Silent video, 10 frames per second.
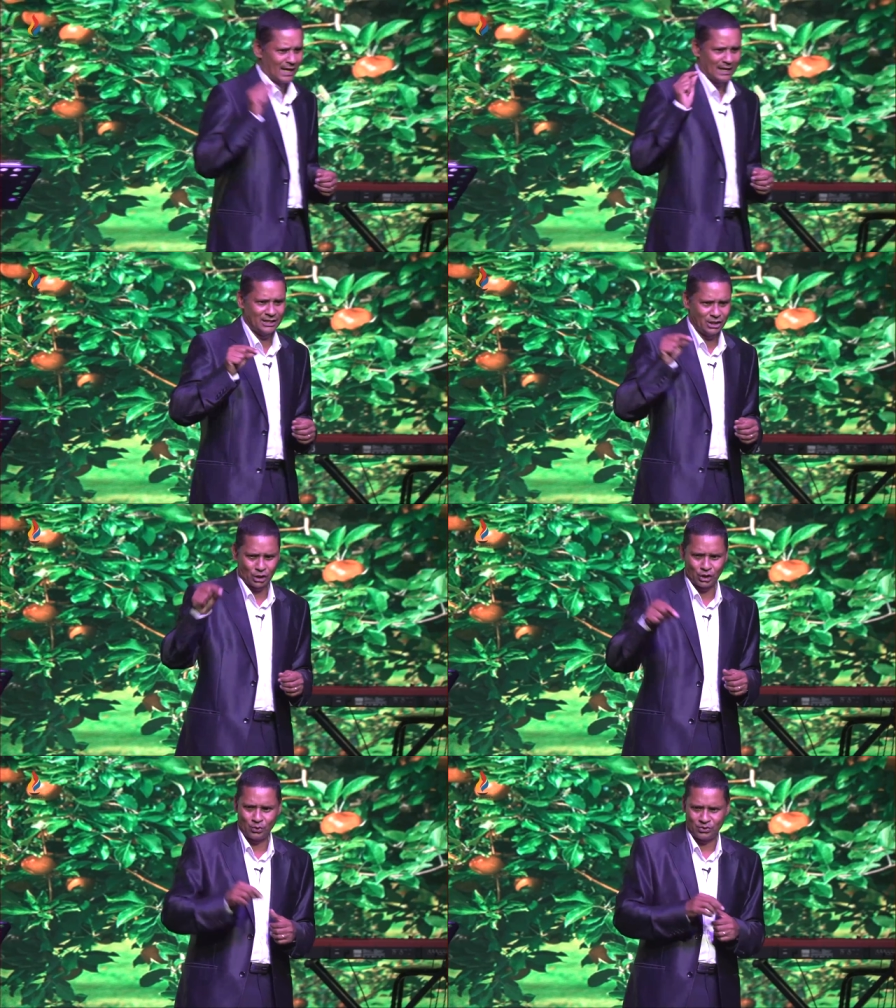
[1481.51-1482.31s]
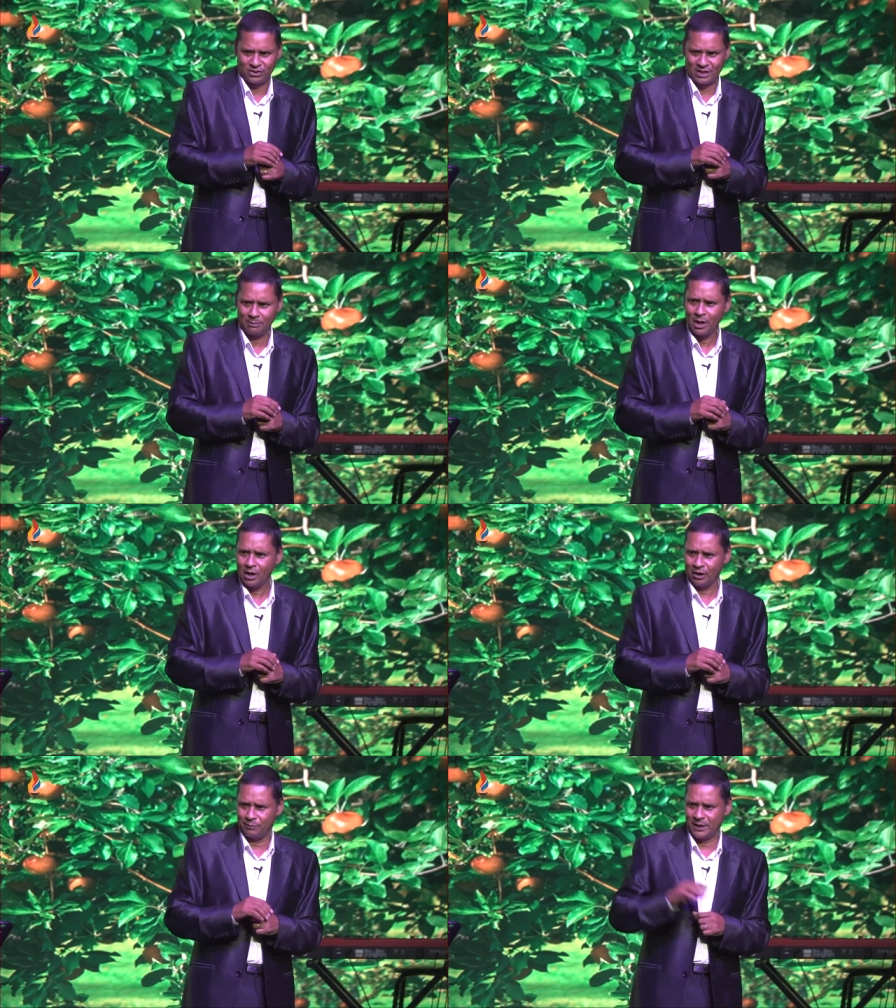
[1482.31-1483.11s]
and he accuses them
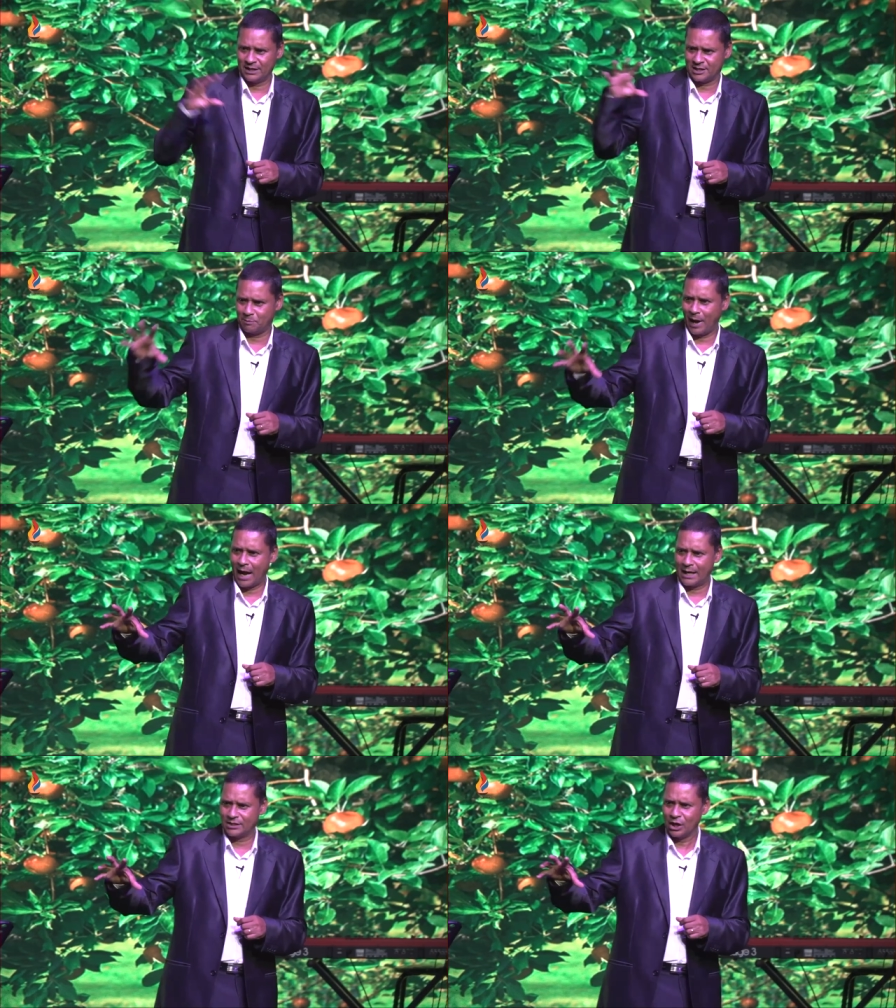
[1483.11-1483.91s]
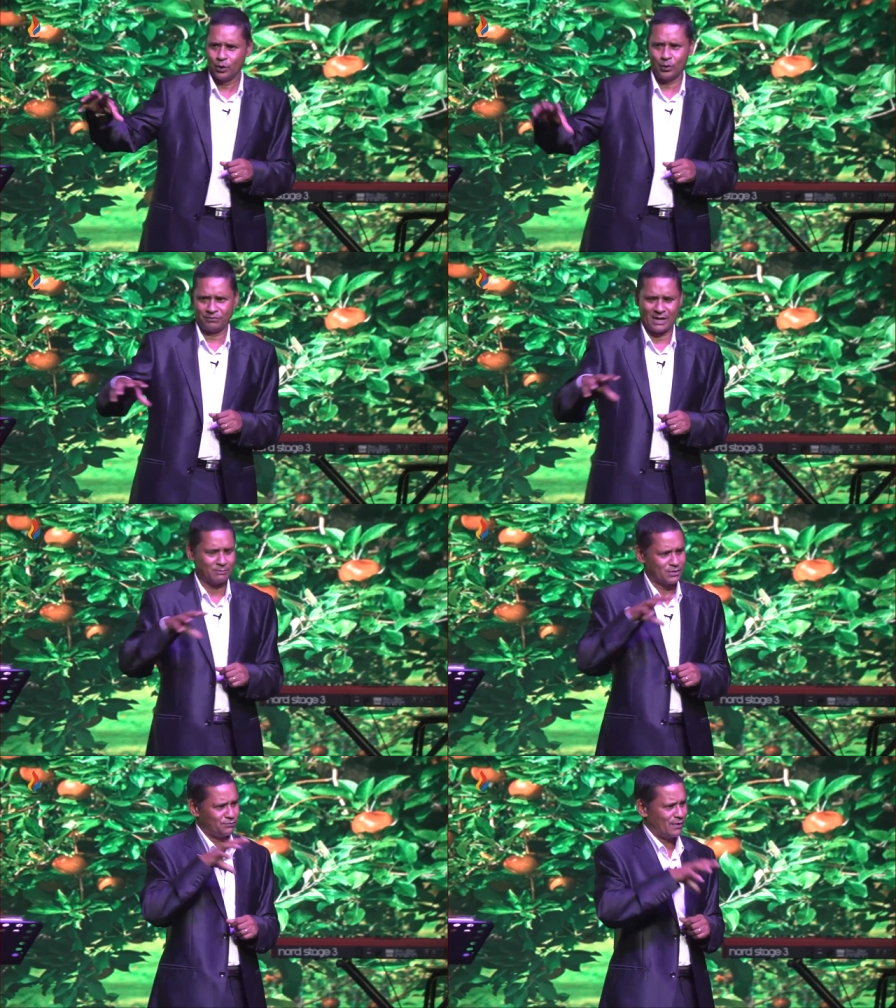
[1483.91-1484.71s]
of being spies who have
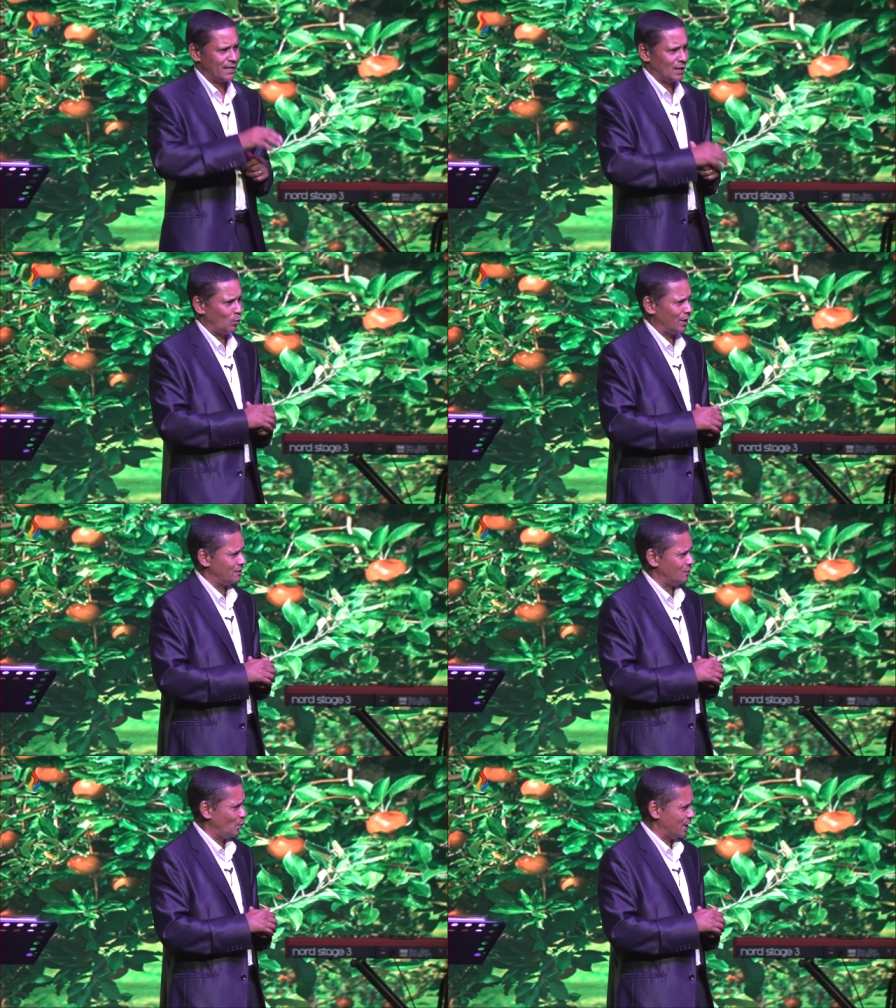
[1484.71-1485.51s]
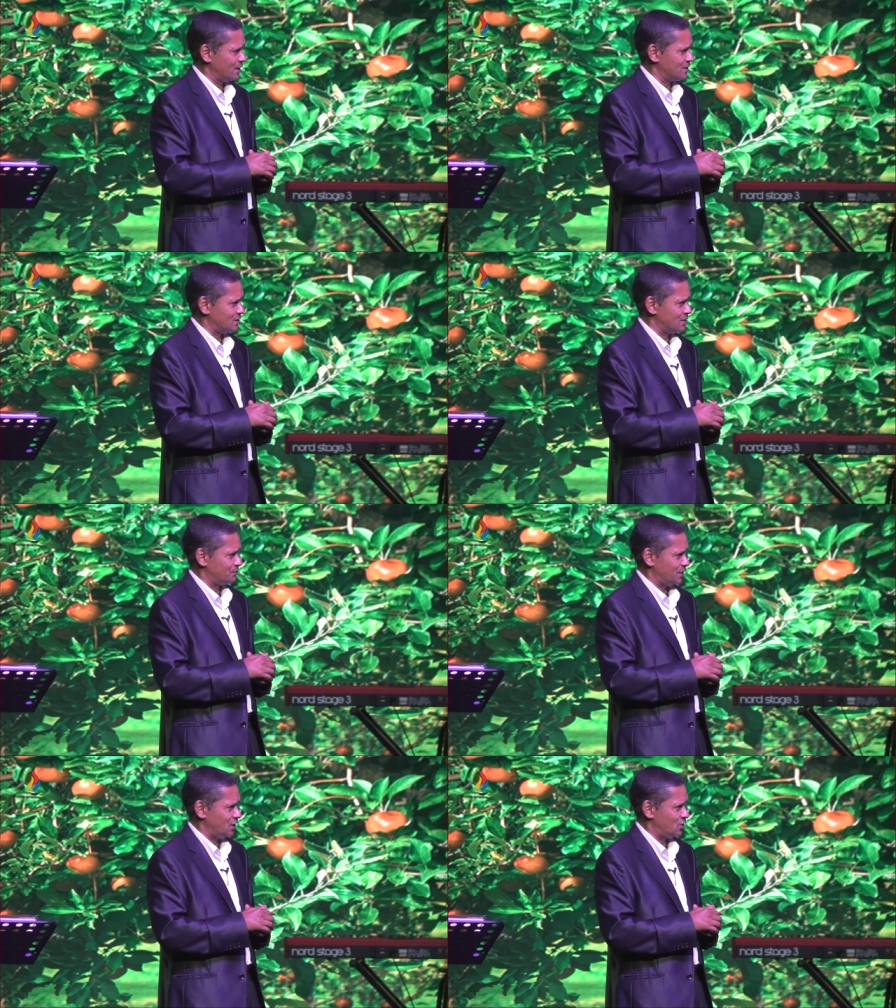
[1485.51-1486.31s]
come to find out what are the weaknesses
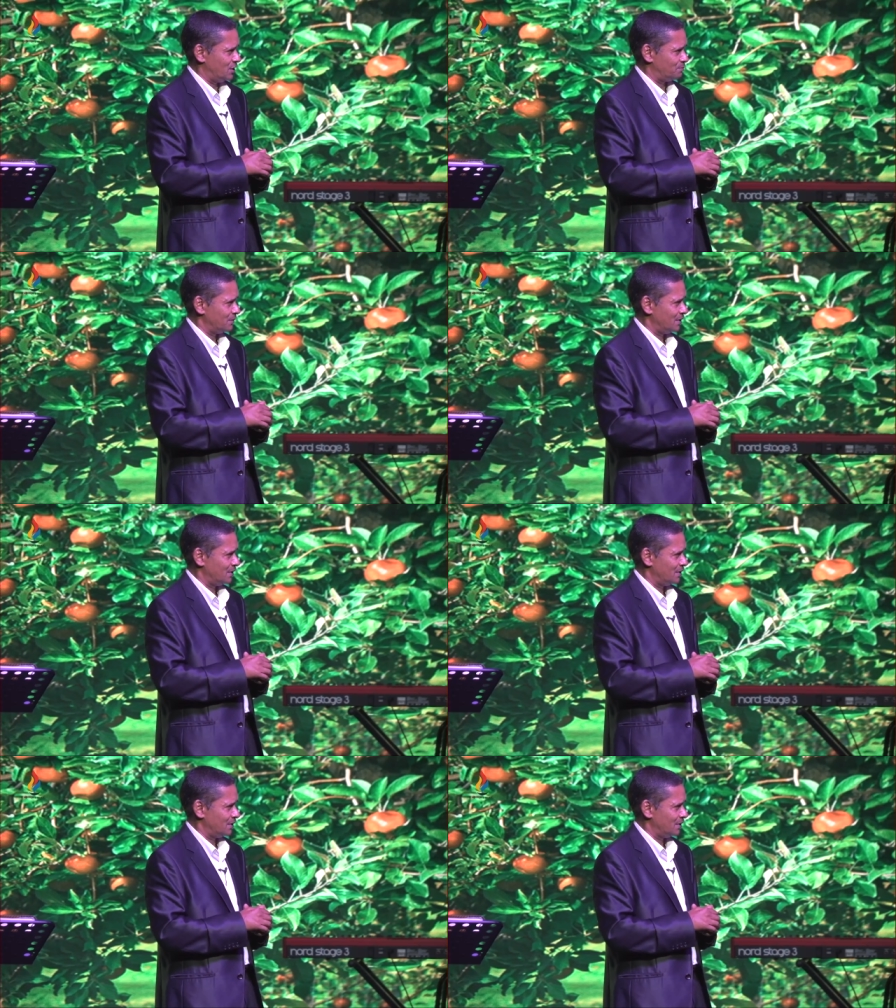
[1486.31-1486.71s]
of Egypt.